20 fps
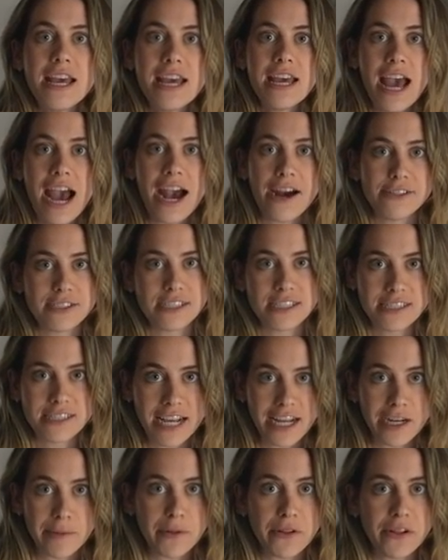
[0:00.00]
how
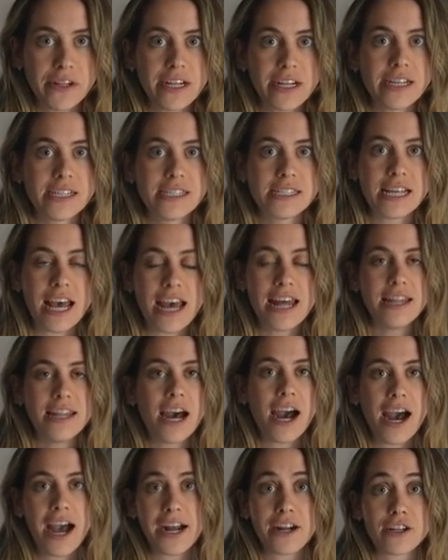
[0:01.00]
sustainable it is, and the
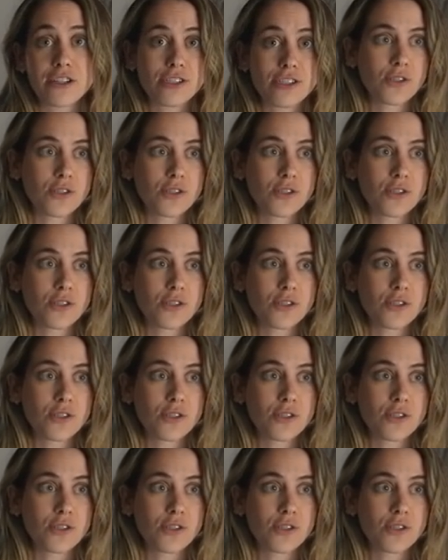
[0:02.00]
higher the